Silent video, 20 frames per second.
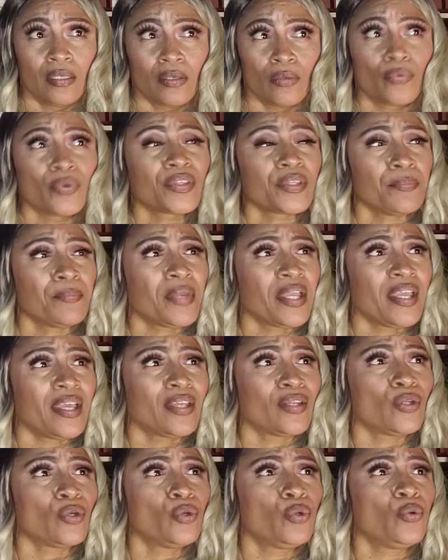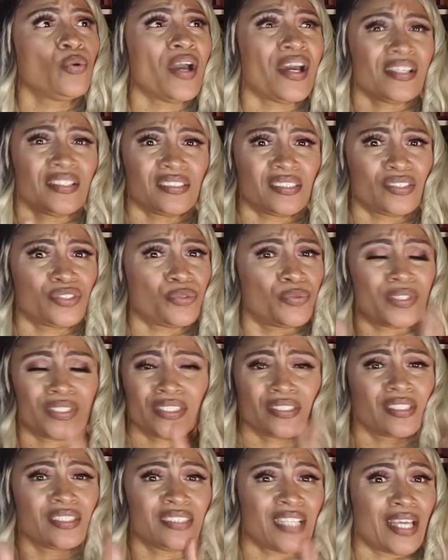with a man who had a
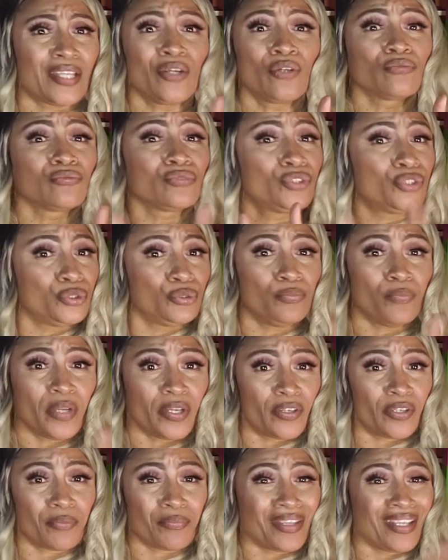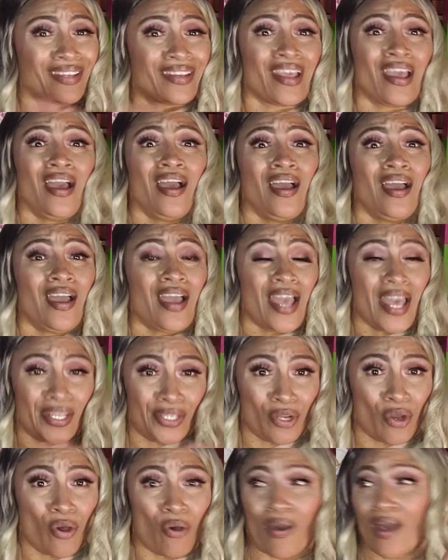situation, because I don't do married men
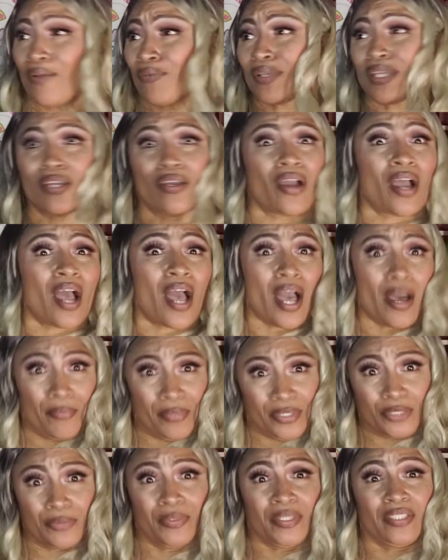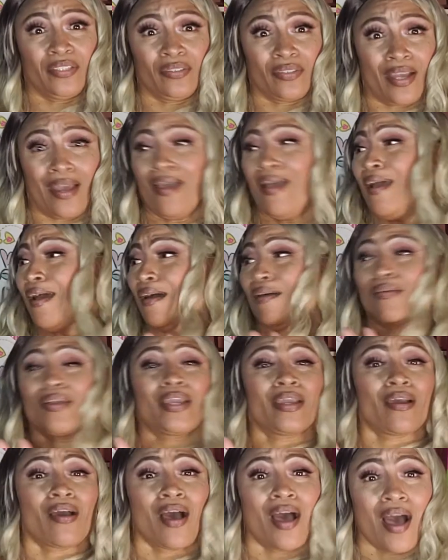at all. I don't care how much money you got. I don't
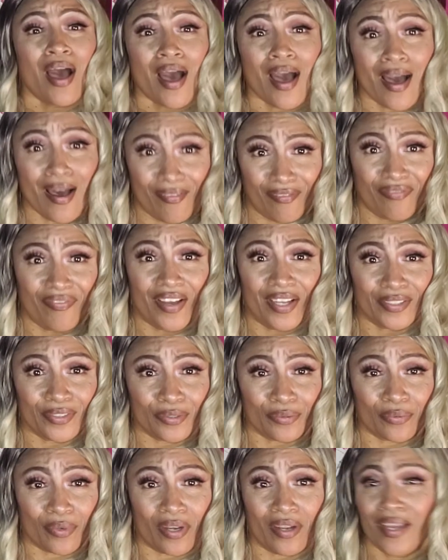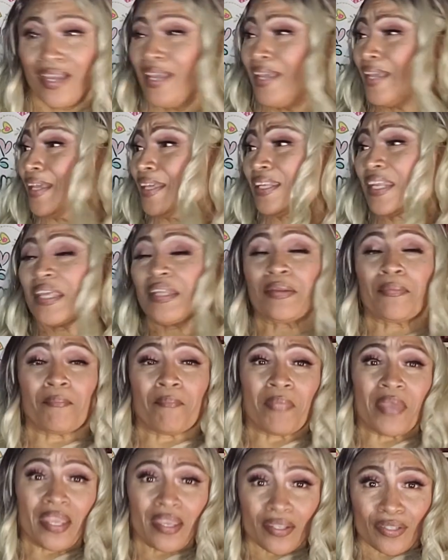care how fine you are. It ain't a
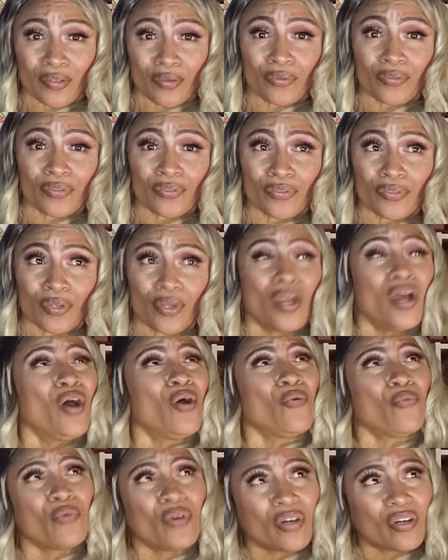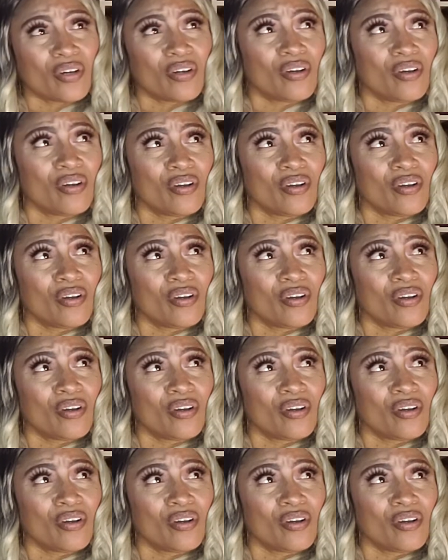man on this earth. Well,